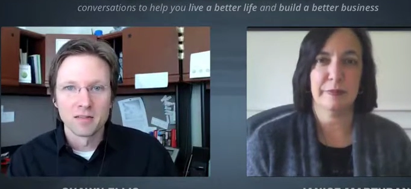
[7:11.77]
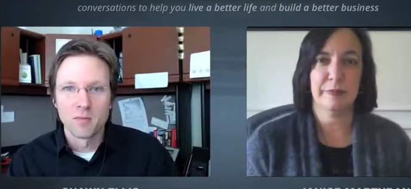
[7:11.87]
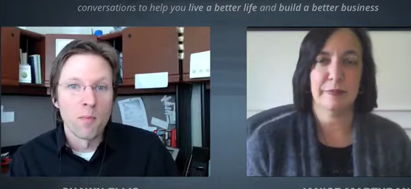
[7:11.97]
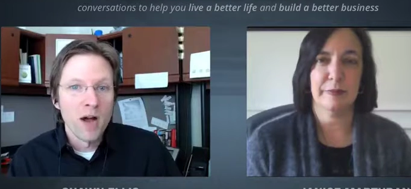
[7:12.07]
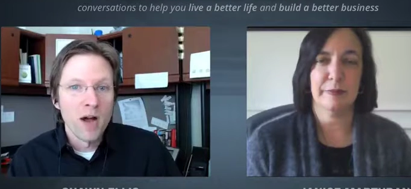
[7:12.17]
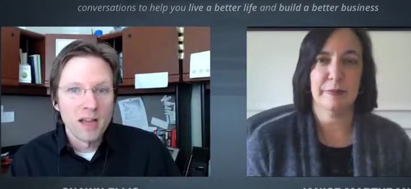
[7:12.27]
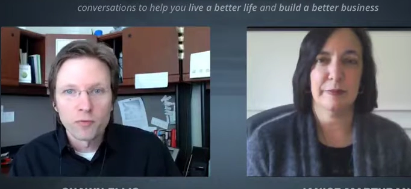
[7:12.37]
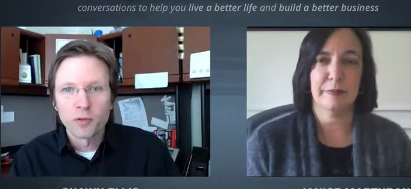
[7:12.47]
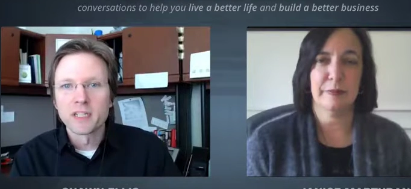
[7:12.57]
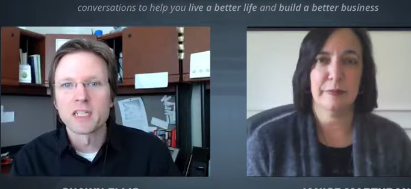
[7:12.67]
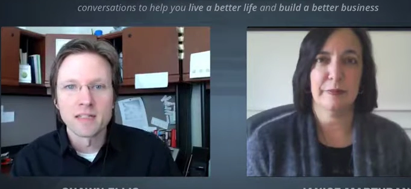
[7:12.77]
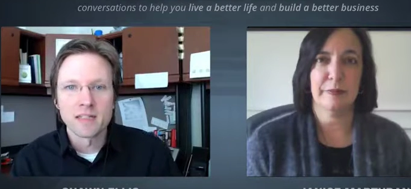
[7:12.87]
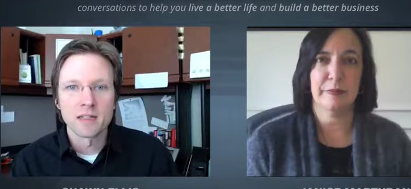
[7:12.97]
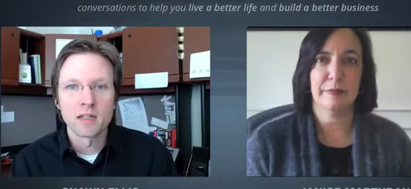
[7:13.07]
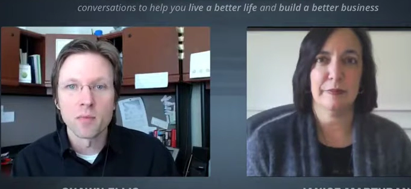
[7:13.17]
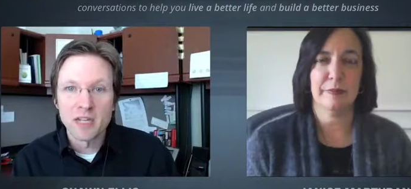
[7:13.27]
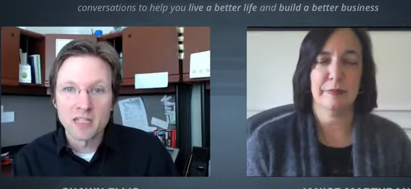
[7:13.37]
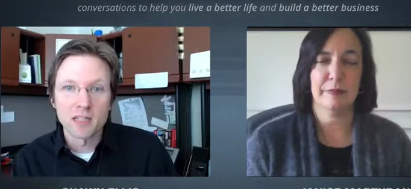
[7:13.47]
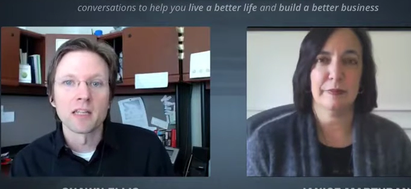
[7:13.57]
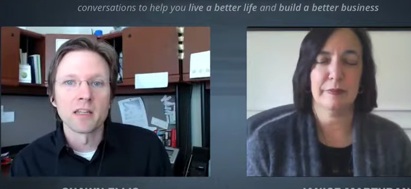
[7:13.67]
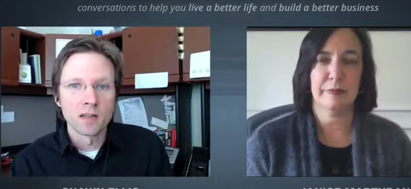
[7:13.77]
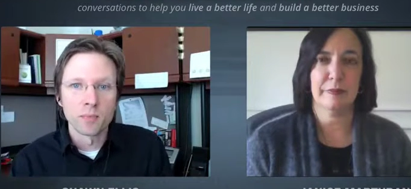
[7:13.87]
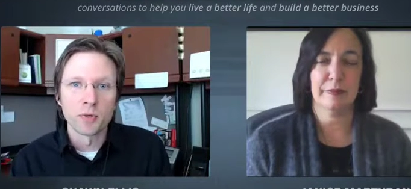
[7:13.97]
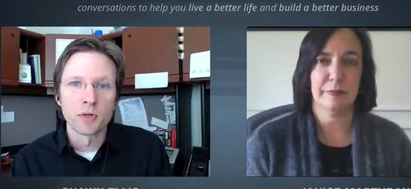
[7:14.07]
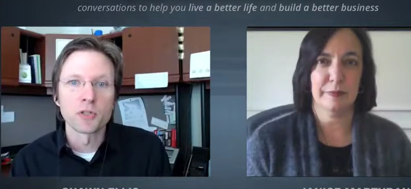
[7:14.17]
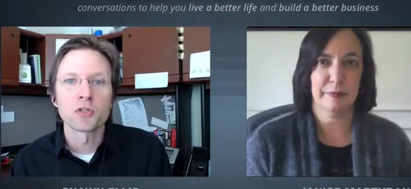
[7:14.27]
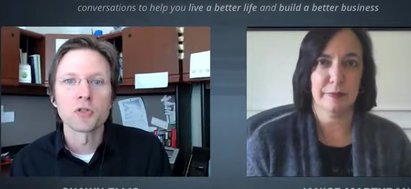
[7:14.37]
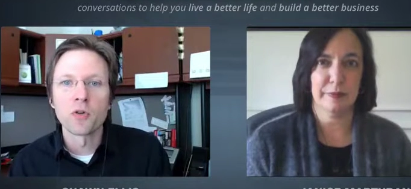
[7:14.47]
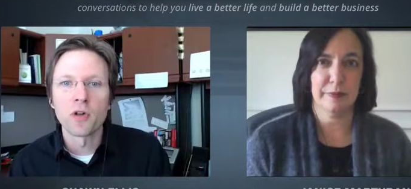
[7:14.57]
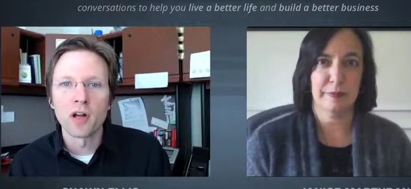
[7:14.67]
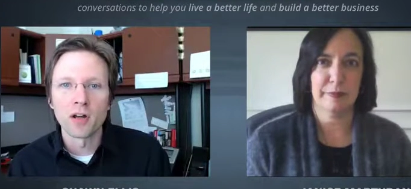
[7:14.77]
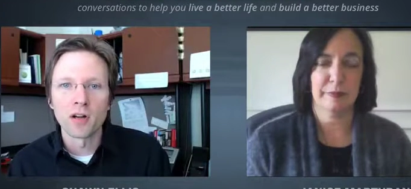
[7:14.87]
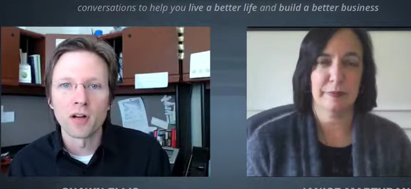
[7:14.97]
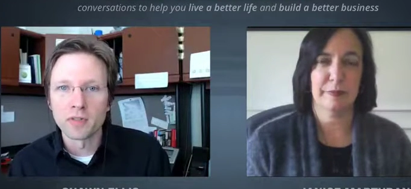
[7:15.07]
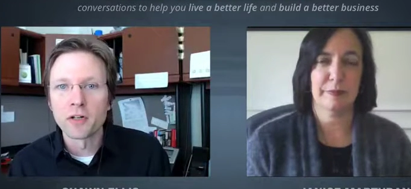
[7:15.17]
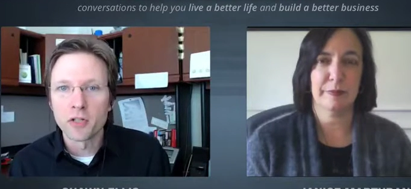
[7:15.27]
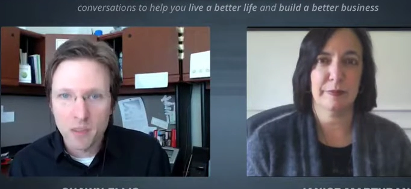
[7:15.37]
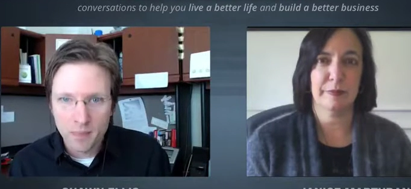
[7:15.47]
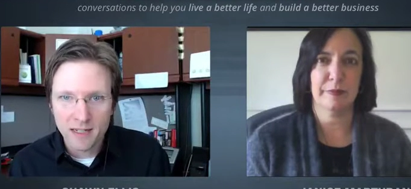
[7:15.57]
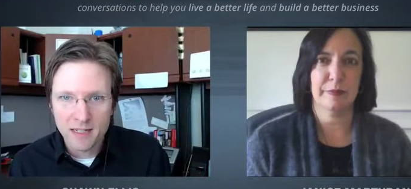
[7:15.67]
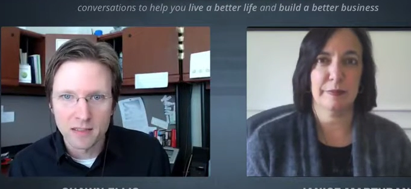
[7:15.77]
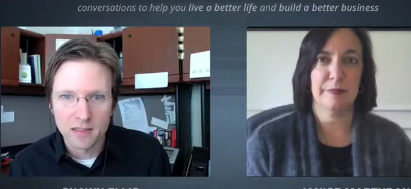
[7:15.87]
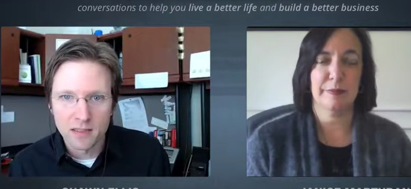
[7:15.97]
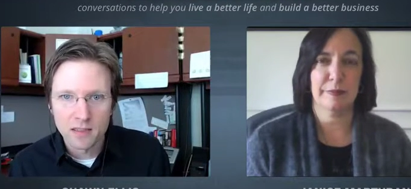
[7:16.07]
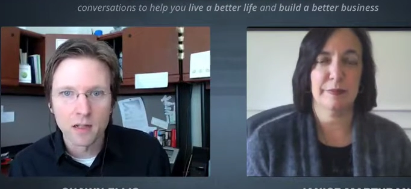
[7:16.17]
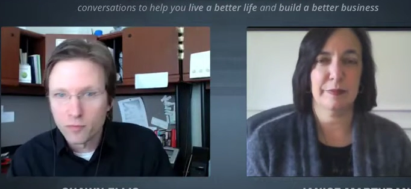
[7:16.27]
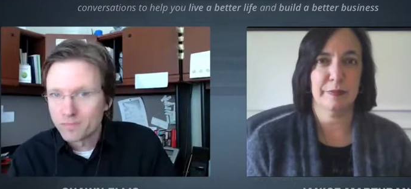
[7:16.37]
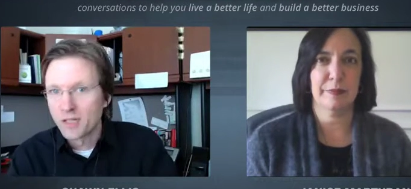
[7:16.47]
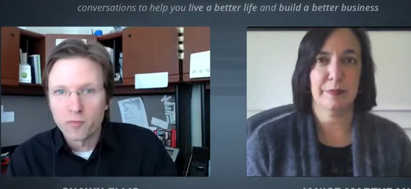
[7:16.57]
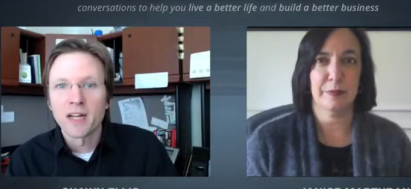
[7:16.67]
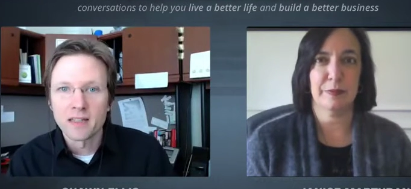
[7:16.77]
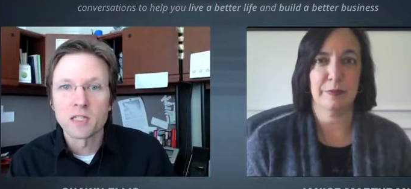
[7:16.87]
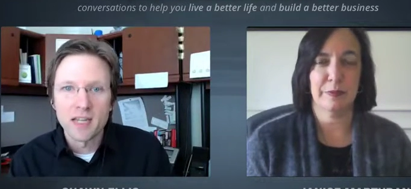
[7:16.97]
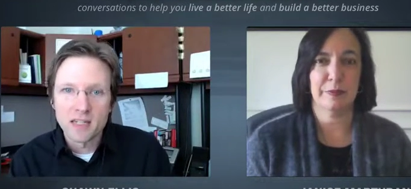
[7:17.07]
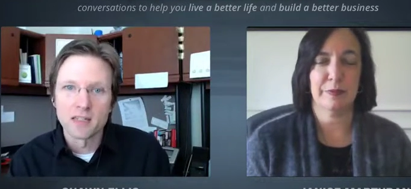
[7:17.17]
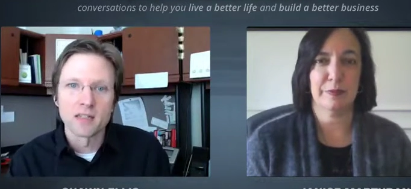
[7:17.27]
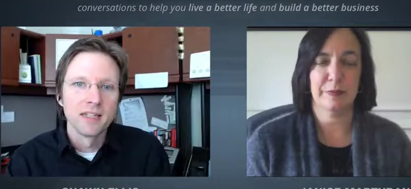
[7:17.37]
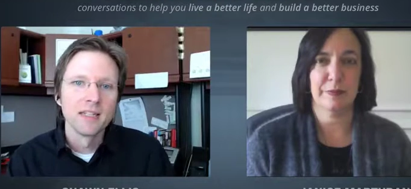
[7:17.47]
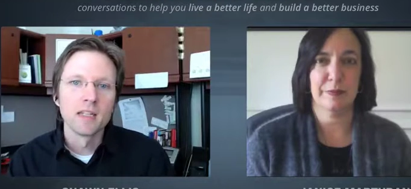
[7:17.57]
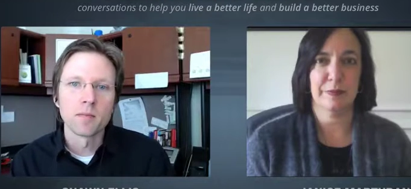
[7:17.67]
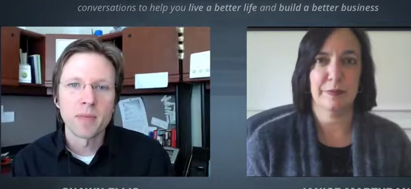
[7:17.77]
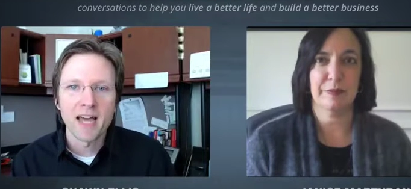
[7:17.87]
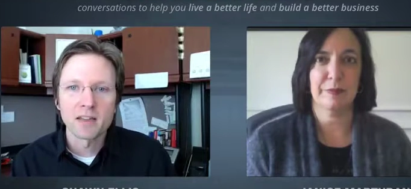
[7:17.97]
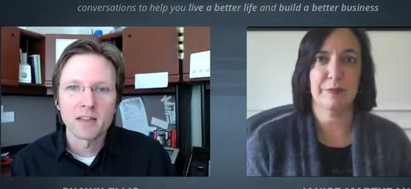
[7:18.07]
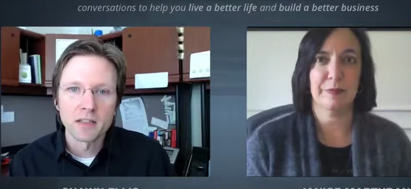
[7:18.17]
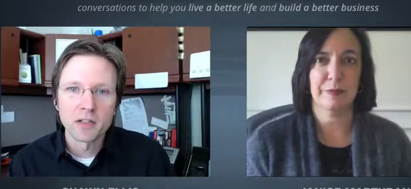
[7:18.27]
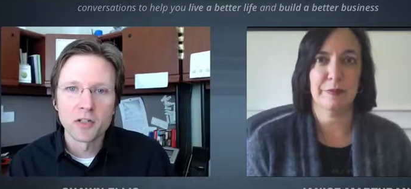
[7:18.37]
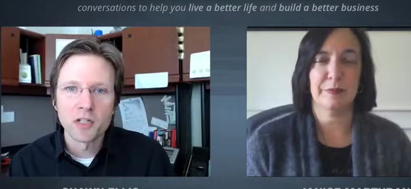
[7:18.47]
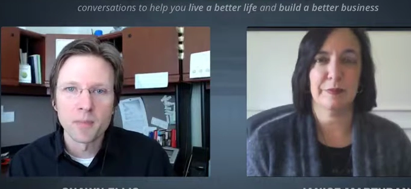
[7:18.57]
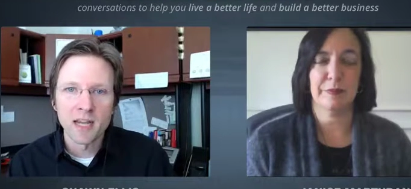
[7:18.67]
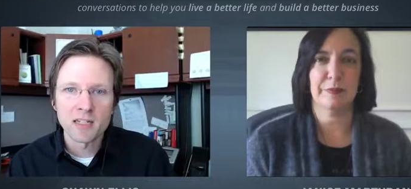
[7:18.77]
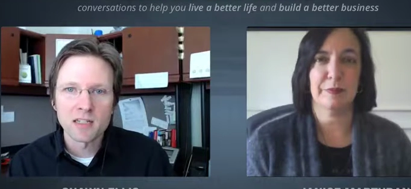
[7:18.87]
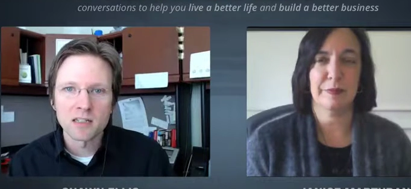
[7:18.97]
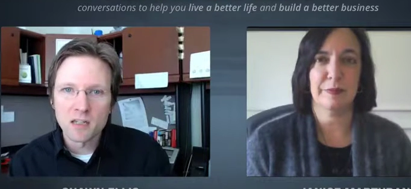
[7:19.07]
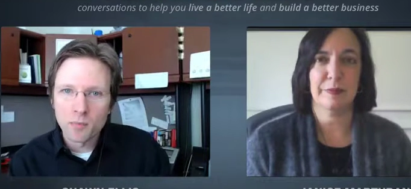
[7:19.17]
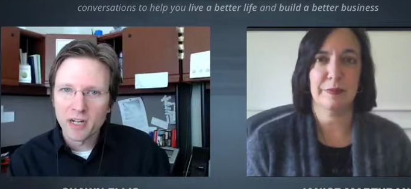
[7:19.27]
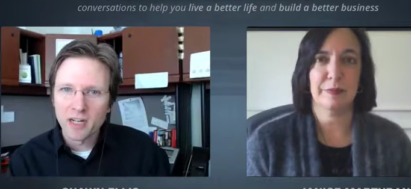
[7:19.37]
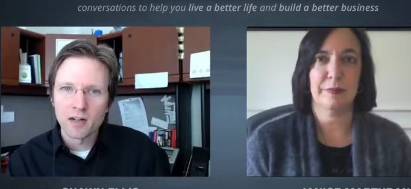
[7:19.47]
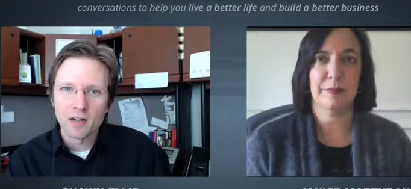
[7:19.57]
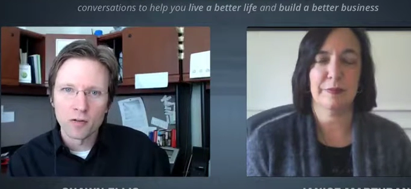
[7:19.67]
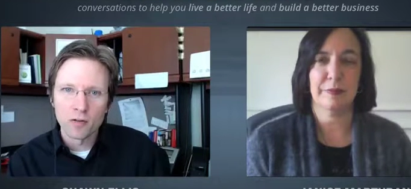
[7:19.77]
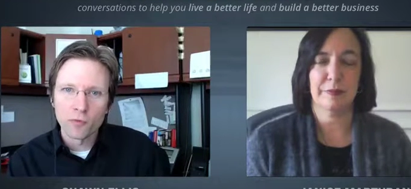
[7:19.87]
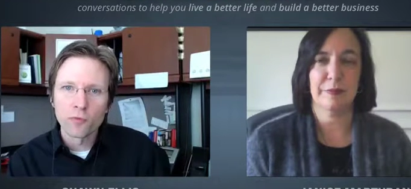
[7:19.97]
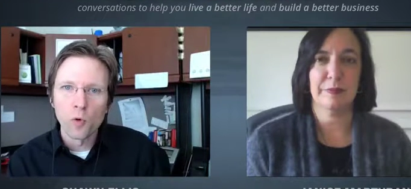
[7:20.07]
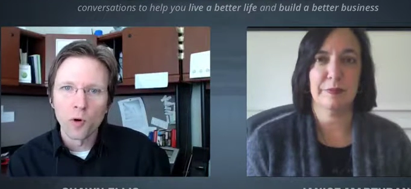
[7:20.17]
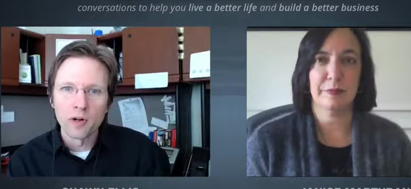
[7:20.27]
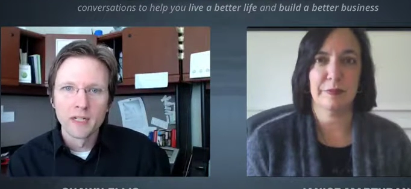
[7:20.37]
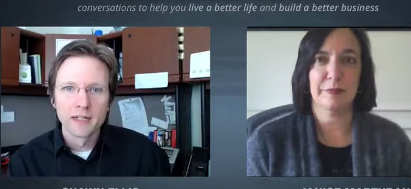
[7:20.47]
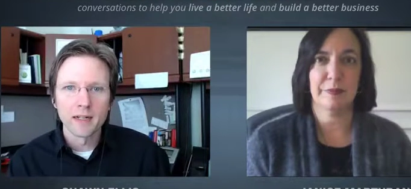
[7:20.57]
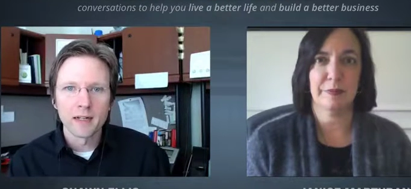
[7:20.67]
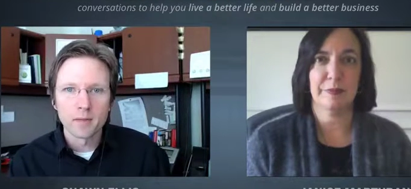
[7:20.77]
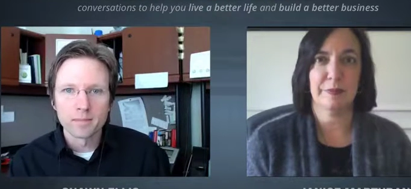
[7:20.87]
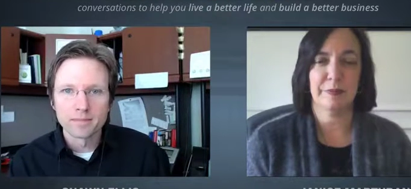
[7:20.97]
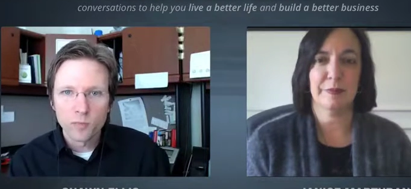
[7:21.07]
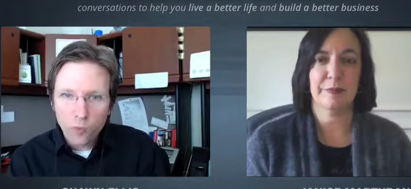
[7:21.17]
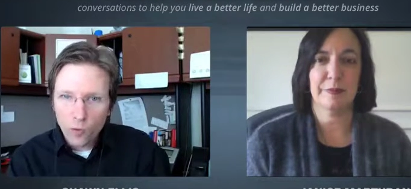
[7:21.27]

Speaker 1: mindfulness is you know basically the pursuit of leadership excellence uh, or you know finding this space as a path to leadership excellence and you break it down into four um,